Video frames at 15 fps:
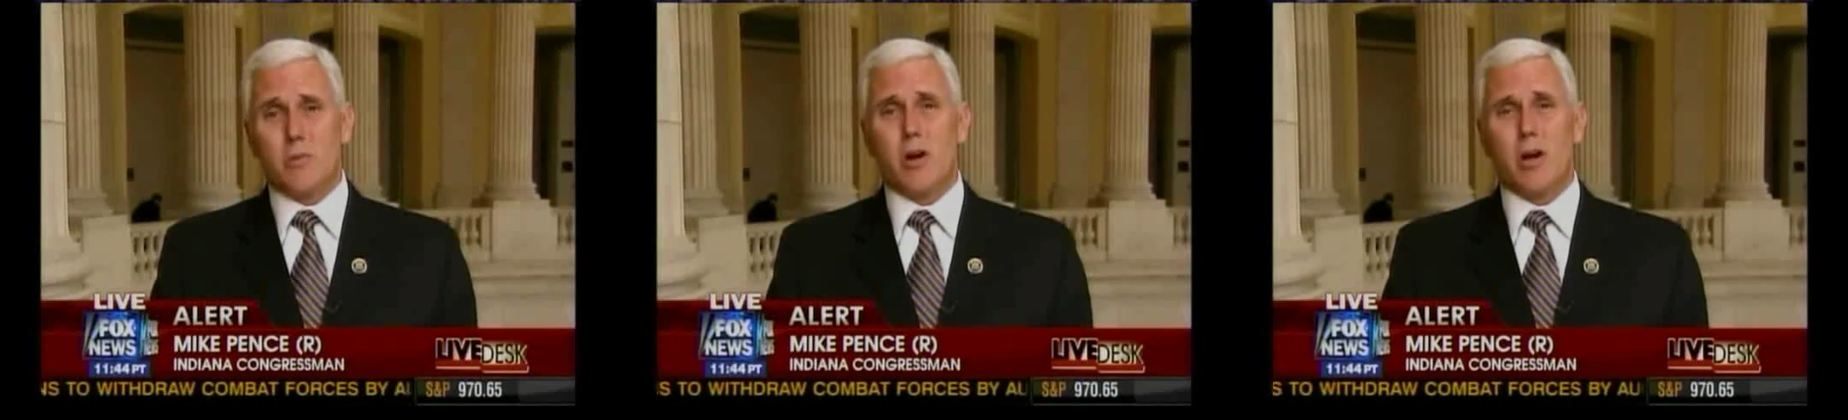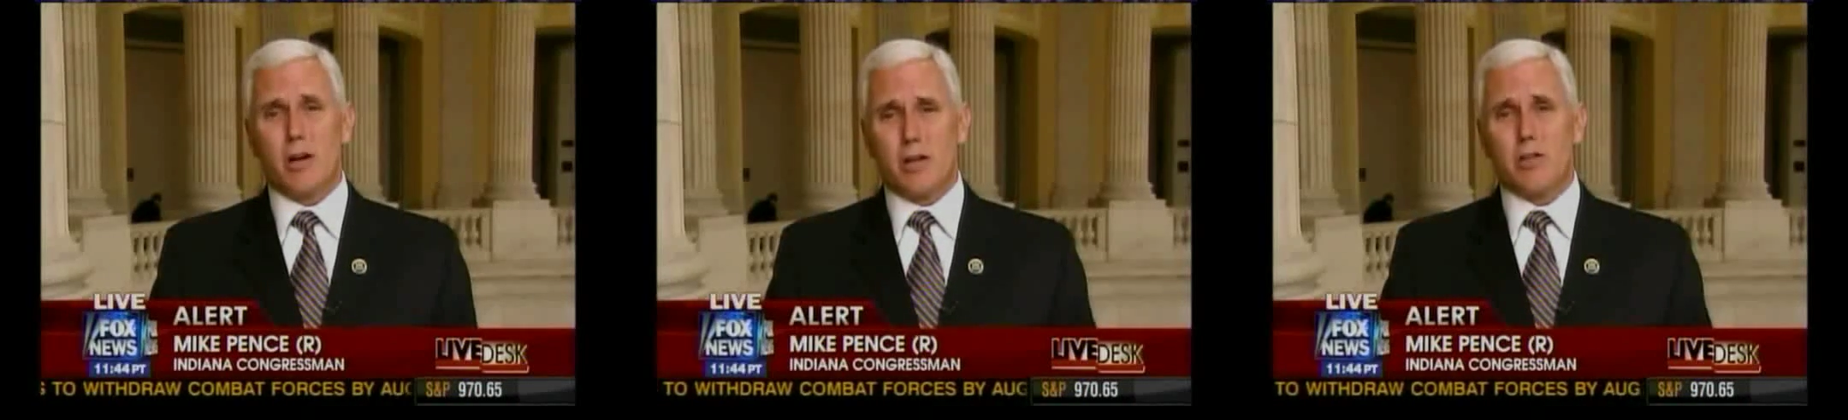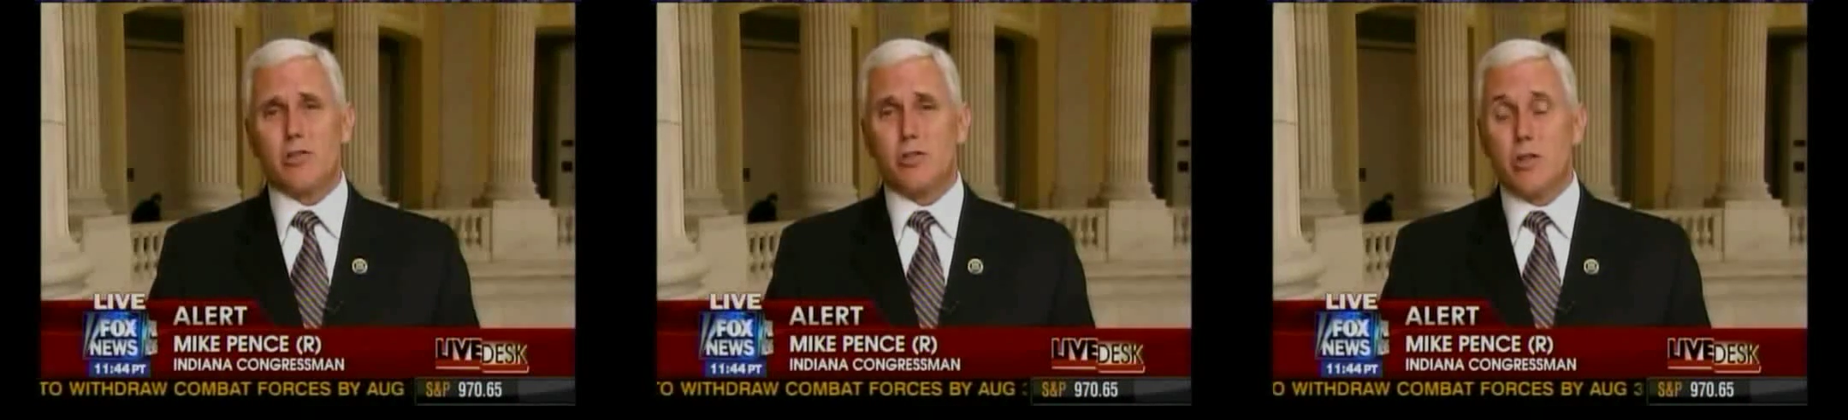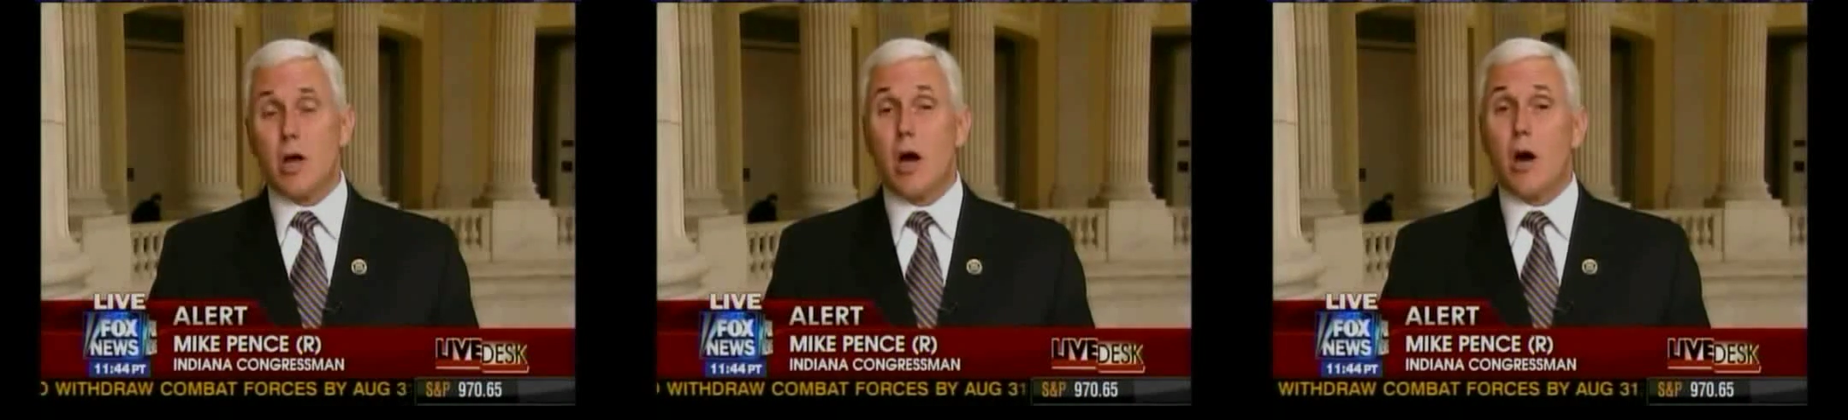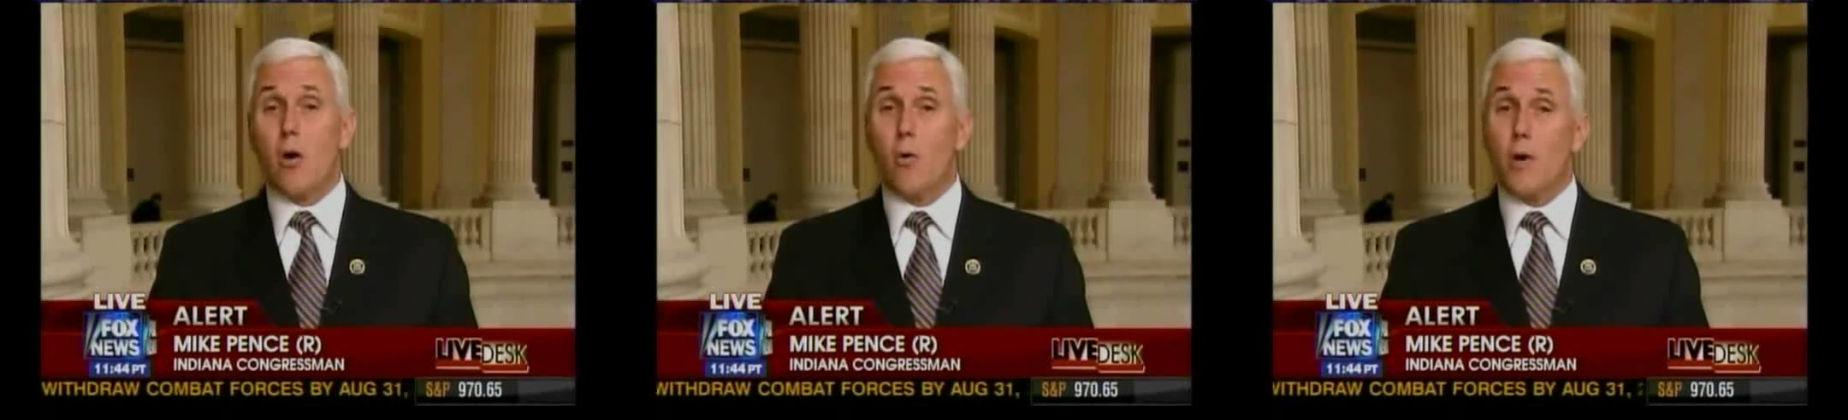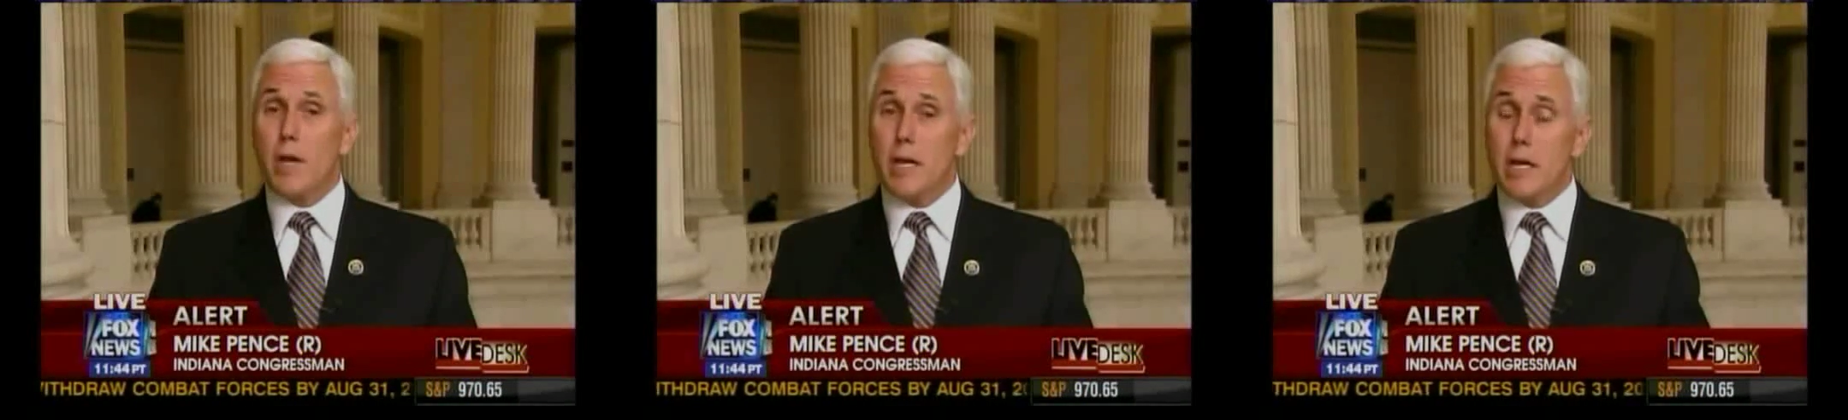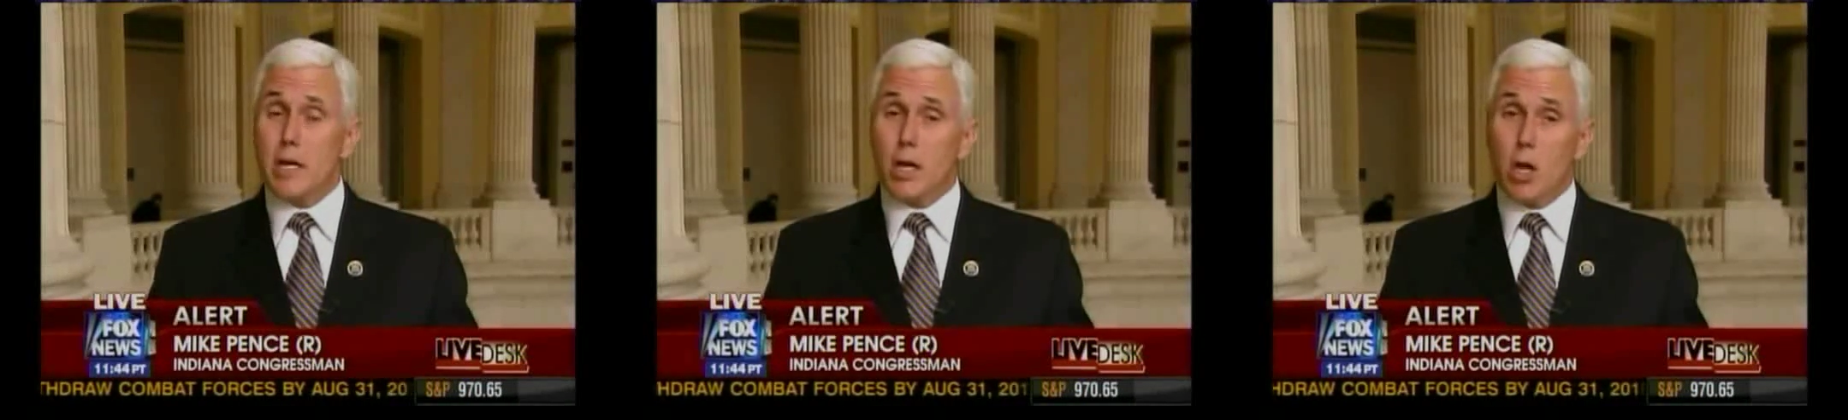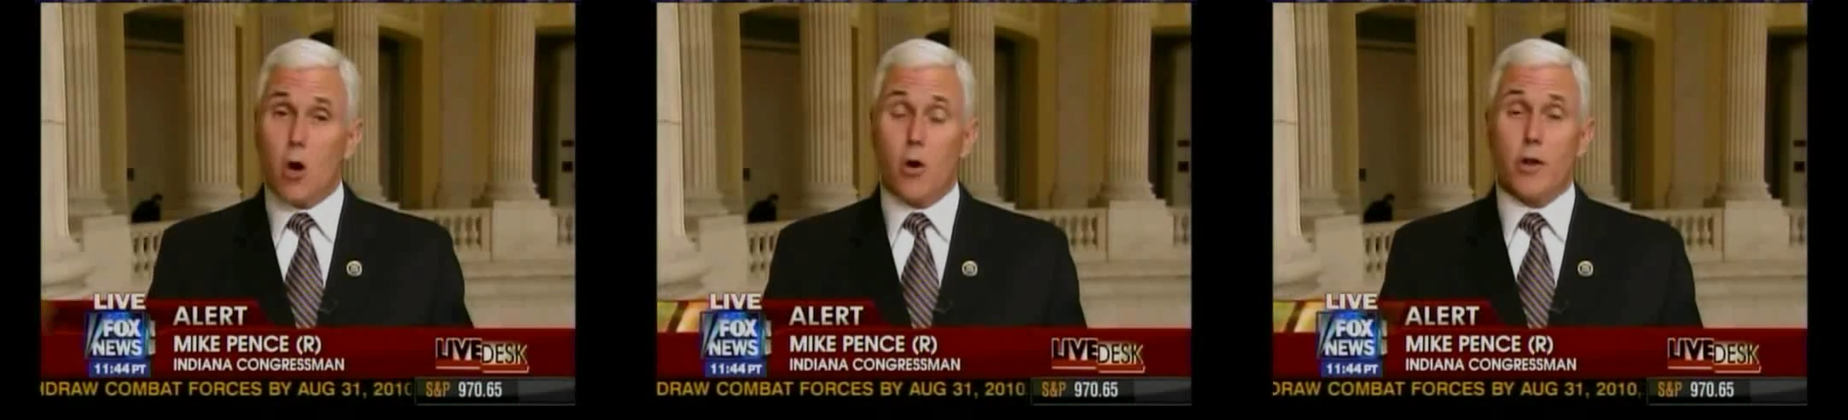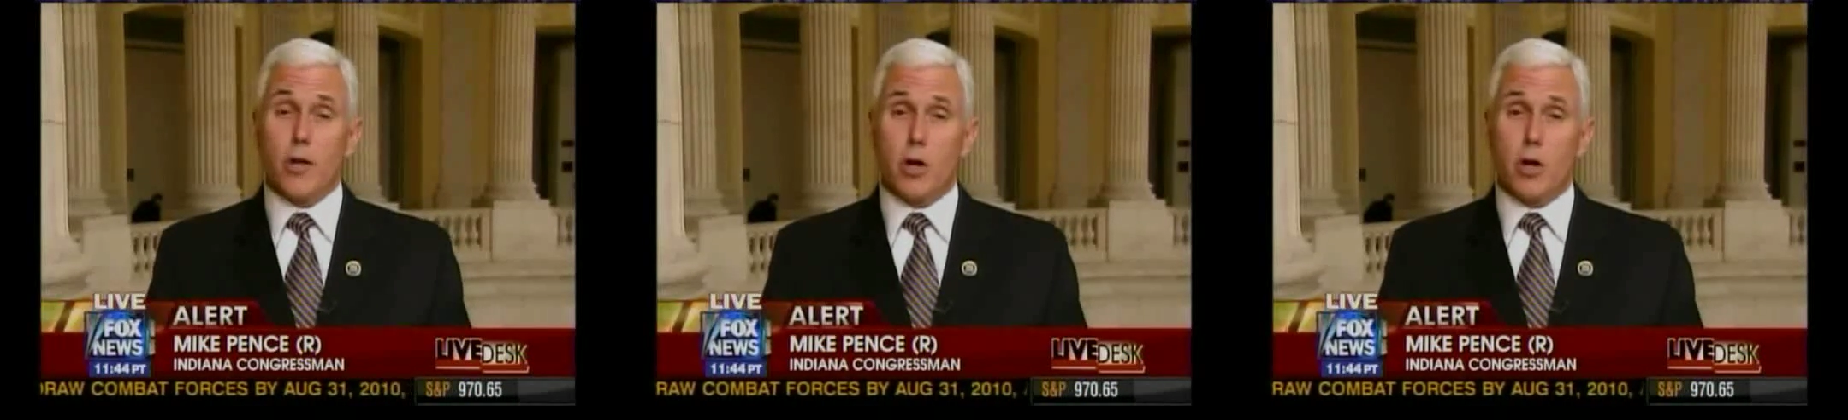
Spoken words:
Americans know we need to lower